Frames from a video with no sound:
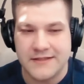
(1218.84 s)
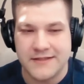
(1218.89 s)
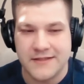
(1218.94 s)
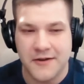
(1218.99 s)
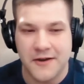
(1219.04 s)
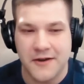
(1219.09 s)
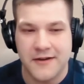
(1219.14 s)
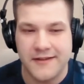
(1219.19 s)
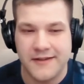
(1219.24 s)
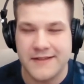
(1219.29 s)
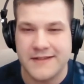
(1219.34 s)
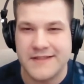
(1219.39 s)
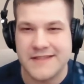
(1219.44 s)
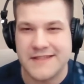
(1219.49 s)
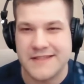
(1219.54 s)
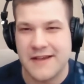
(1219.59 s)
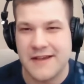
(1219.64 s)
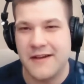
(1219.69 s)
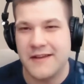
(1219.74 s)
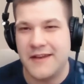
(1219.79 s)
started
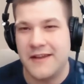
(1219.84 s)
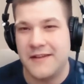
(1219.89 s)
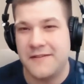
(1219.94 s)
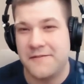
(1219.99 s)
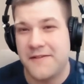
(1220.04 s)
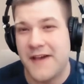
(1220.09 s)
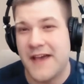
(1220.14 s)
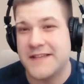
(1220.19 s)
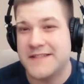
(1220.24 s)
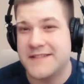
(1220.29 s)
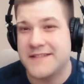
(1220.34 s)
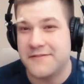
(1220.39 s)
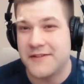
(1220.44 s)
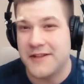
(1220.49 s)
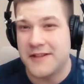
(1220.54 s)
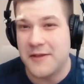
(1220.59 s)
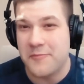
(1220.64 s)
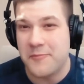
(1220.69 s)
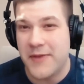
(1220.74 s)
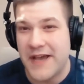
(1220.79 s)
signing
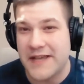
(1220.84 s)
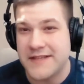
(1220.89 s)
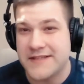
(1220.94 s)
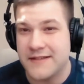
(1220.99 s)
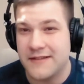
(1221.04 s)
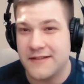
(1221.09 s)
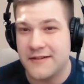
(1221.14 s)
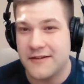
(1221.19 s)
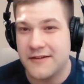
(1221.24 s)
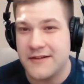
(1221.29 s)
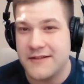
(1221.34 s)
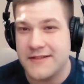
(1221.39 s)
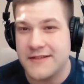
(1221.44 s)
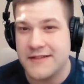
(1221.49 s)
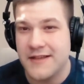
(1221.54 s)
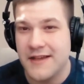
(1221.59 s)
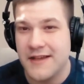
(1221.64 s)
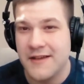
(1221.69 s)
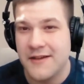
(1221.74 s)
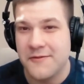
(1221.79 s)
festival
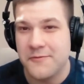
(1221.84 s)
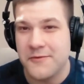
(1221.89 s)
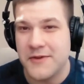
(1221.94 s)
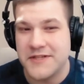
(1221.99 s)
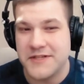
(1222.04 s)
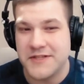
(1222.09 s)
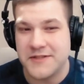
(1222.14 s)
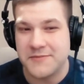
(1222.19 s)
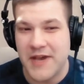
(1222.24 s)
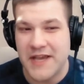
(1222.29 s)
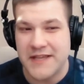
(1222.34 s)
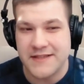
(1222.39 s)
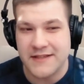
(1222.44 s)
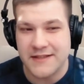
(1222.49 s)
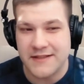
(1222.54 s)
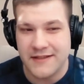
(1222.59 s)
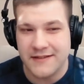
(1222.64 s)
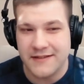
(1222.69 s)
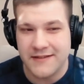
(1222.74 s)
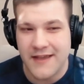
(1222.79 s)
ambassadors, which is
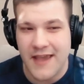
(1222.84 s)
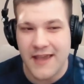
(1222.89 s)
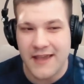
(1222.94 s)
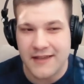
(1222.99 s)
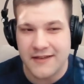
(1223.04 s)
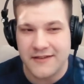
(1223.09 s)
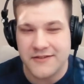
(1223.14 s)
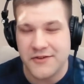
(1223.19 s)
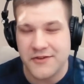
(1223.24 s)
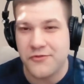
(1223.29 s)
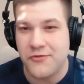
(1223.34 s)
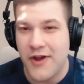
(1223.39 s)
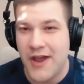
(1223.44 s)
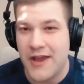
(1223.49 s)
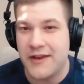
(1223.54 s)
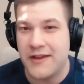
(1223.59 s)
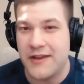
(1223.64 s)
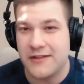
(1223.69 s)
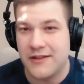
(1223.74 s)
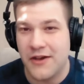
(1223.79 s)
basically taking
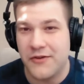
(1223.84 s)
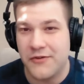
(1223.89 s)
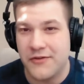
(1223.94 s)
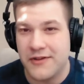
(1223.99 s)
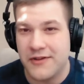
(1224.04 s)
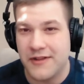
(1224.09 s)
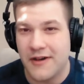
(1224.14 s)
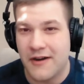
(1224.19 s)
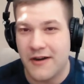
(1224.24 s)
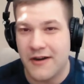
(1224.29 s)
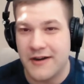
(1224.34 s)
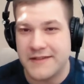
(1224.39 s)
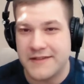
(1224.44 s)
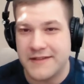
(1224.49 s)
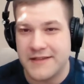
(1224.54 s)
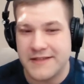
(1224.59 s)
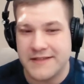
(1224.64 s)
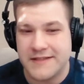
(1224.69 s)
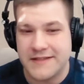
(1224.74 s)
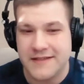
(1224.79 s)
Ukrainian local
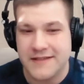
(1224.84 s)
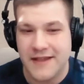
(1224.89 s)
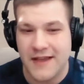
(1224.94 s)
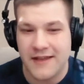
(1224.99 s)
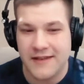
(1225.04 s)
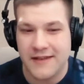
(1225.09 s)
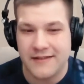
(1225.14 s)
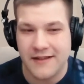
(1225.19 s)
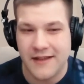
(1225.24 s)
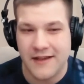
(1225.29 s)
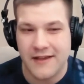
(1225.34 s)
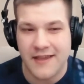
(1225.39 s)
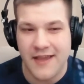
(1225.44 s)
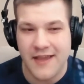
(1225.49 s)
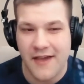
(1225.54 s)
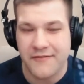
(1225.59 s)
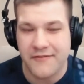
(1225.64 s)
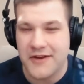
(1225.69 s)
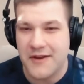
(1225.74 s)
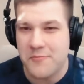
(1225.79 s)
artists and like
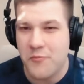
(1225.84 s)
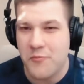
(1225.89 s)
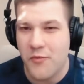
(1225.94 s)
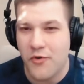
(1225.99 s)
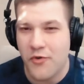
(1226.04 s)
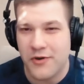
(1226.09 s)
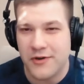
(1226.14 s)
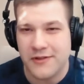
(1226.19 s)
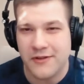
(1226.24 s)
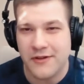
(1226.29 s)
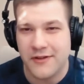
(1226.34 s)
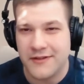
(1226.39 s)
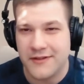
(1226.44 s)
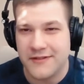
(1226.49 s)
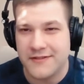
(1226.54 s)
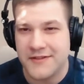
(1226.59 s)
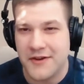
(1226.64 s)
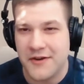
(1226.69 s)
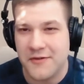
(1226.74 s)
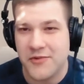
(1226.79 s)
having a more
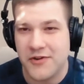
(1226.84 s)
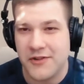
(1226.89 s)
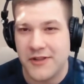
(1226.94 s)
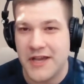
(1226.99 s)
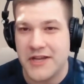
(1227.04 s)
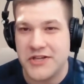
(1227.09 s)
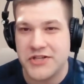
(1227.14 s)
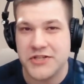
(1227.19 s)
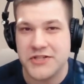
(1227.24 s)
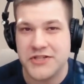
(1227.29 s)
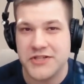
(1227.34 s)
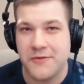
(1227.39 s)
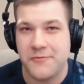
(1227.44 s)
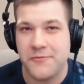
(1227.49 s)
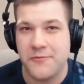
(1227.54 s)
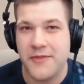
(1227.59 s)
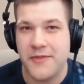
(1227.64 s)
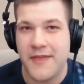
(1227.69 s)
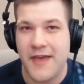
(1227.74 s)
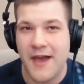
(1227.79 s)
long-term
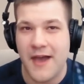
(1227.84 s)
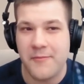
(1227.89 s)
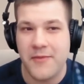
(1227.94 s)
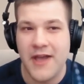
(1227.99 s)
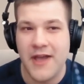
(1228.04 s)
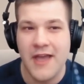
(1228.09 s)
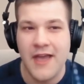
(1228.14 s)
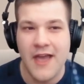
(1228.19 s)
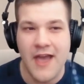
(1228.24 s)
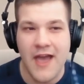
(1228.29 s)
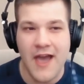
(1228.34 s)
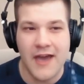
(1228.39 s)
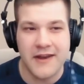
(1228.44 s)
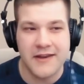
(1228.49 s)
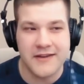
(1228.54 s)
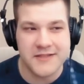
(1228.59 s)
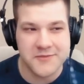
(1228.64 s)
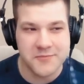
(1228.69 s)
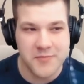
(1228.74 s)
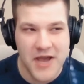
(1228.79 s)
relationship with them,
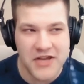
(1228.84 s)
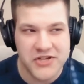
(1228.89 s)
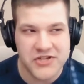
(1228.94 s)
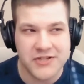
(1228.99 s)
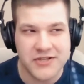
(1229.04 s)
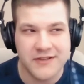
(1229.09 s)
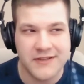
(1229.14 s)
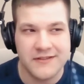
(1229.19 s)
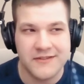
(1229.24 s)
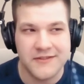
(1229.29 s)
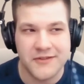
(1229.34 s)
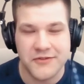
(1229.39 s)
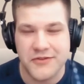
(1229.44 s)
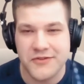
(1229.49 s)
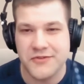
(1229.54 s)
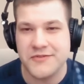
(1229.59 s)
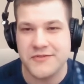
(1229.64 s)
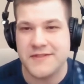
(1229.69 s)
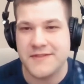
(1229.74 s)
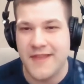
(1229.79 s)
and especially to
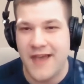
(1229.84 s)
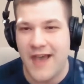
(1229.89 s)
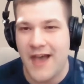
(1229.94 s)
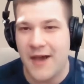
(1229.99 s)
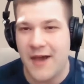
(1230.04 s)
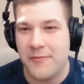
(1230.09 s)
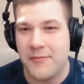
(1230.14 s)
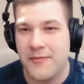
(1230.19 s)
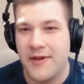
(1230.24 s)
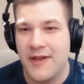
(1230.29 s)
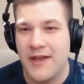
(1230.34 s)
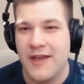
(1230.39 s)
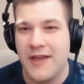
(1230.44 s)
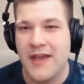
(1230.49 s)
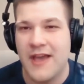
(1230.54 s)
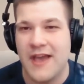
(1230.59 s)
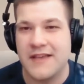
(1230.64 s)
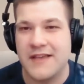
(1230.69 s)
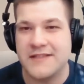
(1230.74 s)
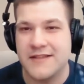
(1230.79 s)
use them
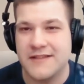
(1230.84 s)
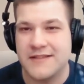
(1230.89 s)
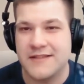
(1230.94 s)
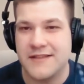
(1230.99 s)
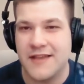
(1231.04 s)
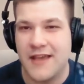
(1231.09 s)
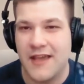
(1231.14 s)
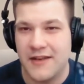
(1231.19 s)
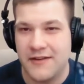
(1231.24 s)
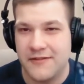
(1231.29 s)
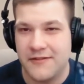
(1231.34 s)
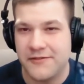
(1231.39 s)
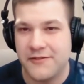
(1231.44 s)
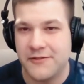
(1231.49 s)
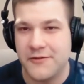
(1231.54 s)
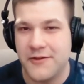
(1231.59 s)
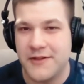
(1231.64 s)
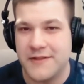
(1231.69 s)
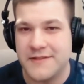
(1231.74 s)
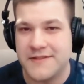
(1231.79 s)
as this
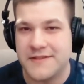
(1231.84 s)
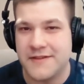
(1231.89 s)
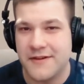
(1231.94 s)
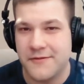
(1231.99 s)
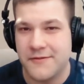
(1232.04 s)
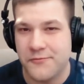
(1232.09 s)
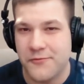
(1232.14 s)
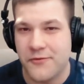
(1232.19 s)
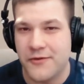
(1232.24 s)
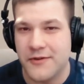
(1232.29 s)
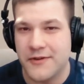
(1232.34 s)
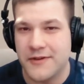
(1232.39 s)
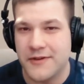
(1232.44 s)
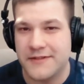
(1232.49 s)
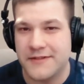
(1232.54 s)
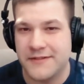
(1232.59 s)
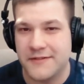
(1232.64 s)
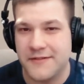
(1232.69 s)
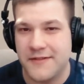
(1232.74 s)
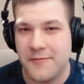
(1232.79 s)
influencer
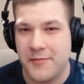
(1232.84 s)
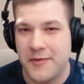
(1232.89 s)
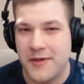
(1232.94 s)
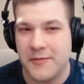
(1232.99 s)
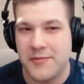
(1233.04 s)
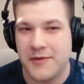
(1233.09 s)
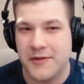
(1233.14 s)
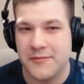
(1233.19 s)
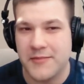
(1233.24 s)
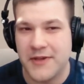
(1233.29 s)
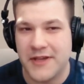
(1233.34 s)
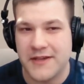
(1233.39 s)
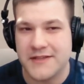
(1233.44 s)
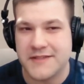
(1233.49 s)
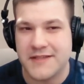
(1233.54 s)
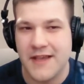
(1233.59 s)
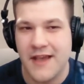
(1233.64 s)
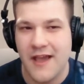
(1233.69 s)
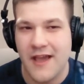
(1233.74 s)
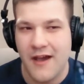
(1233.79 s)
voice to the people,
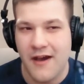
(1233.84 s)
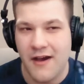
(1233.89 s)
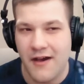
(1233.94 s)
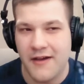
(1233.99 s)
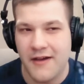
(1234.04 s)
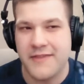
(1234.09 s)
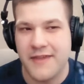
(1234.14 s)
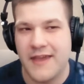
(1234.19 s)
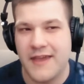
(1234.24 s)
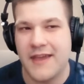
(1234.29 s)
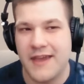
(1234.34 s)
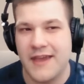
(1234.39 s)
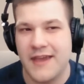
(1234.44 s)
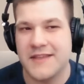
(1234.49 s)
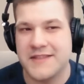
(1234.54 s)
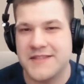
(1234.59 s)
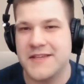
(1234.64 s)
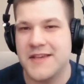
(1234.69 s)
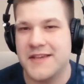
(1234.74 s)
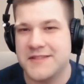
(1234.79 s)
because I think
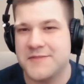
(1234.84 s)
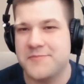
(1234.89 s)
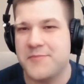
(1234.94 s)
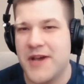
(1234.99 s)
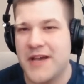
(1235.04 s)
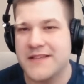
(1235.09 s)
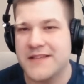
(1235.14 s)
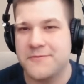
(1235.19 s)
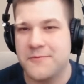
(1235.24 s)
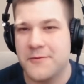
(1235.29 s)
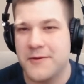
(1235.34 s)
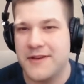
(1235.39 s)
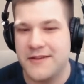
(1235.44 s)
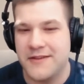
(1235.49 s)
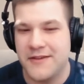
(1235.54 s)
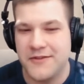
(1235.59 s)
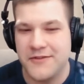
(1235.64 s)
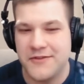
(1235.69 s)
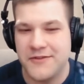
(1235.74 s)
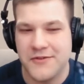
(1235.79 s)
it's best when
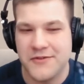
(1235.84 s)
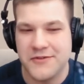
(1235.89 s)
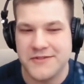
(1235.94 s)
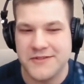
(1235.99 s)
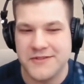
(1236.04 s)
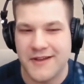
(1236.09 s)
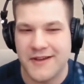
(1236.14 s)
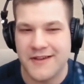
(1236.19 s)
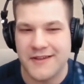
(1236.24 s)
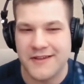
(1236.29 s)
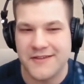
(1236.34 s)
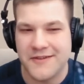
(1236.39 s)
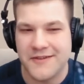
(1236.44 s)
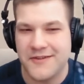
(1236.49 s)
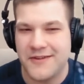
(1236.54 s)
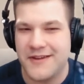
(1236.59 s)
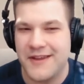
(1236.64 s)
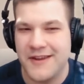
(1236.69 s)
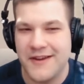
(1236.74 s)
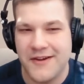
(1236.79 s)
you use like
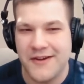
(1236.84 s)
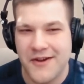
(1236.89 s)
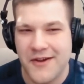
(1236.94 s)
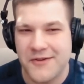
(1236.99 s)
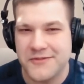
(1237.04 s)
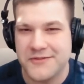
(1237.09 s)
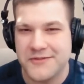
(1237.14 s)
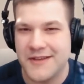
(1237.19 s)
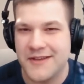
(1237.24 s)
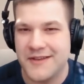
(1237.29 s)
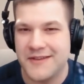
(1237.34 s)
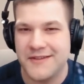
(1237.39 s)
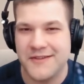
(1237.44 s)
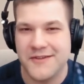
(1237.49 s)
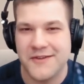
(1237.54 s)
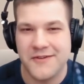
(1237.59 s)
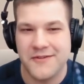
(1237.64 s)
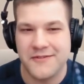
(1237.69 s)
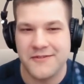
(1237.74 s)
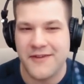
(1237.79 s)
your heroes and
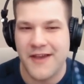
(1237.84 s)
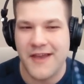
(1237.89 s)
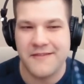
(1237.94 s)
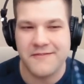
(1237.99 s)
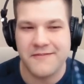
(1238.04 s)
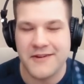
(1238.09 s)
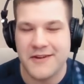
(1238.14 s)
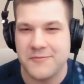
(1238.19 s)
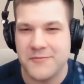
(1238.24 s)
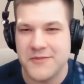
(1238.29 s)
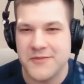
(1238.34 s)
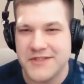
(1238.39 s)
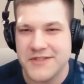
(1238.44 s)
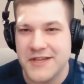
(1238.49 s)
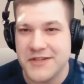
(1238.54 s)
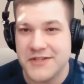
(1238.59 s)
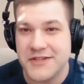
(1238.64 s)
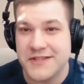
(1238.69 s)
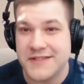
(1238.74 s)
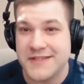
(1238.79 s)
your favorite
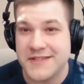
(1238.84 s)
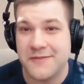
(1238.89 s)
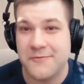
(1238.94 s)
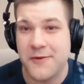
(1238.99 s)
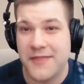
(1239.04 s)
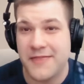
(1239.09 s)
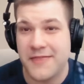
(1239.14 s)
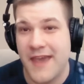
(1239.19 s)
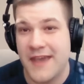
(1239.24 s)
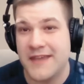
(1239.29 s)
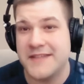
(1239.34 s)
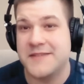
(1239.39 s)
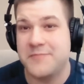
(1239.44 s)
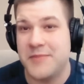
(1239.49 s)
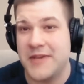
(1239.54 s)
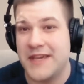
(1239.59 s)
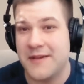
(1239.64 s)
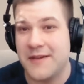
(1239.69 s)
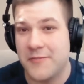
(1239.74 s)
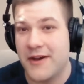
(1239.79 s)
musicians, and when they
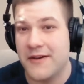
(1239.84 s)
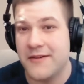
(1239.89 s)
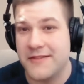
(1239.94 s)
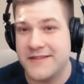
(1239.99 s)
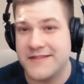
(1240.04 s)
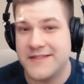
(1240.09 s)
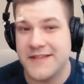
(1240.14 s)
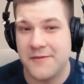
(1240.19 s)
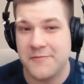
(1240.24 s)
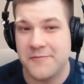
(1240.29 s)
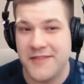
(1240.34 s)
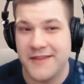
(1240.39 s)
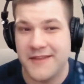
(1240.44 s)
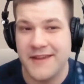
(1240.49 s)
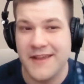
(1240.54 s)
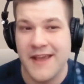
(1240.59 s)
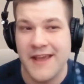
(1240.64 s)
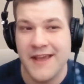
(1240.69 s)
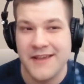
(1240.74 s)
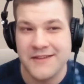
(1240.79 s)
speak about
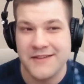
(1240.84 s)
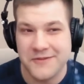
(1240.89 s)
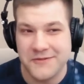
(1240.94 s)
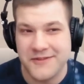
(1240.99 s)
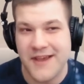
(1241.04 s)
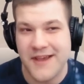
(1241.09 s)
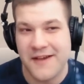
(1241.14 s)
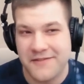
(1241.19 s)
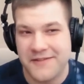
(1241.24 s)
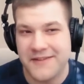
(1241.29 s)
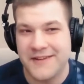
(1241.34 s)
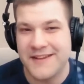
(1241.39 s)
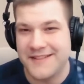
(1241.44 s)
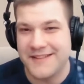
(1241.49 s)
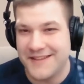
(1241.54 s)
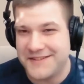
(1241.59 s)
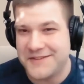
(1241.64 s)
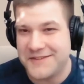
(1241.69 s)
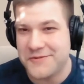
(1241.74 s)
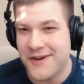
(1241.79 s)
something, you
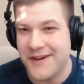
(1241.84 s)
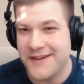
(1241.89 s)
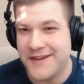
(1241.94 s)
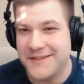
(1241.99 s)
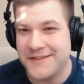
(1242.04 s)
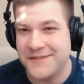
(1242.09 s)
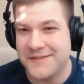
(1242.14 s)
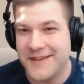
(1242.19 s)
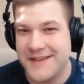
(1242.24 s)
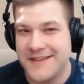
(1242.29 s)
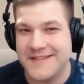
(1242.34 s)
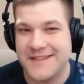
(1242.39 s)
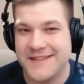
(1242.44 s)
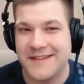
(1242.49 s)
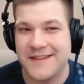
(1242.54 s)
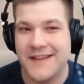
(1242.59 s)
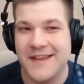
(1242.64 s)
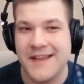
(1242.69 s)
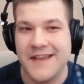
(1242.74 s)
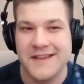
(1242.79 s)
definitely try to
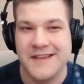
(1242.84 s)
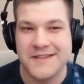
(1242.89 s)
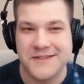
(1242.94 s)
listen.